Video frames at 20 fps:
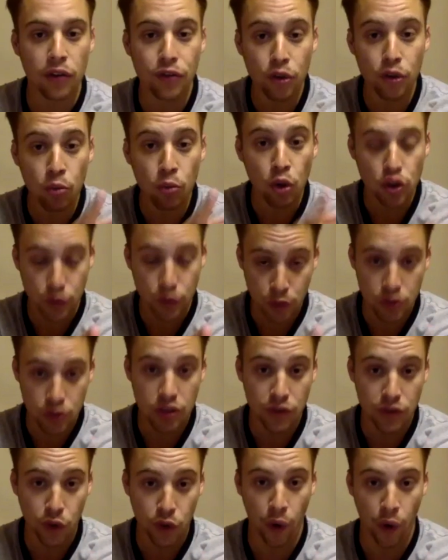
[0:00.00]
If you watch
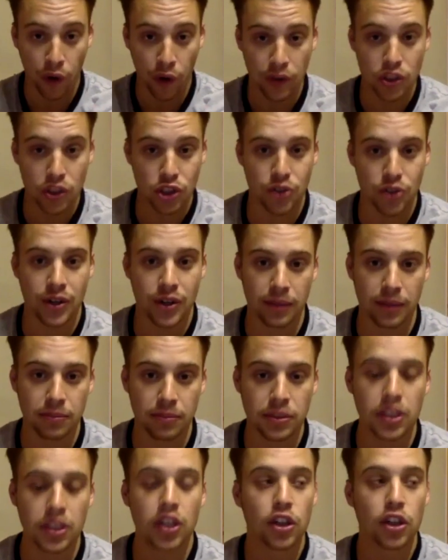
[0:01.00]
Ruusuvuori on the
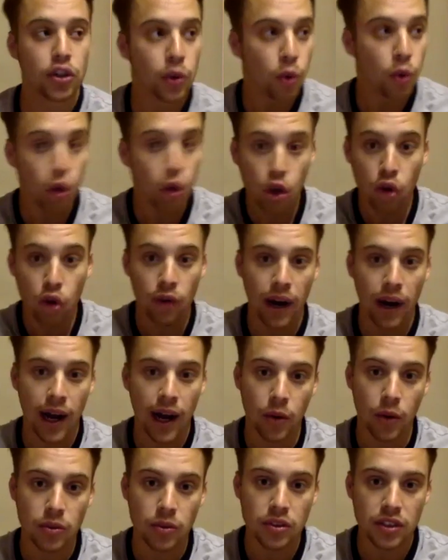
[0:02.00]
streams, you look
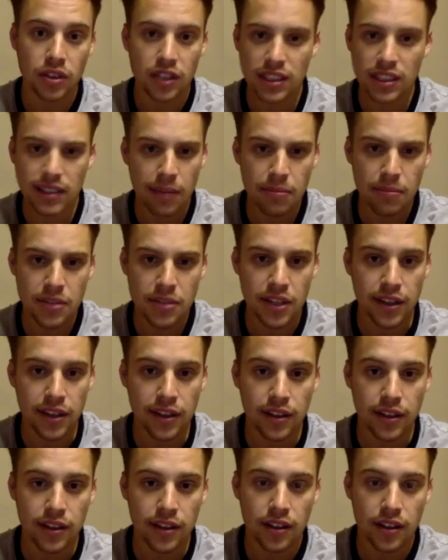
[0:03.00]
around, it's empty.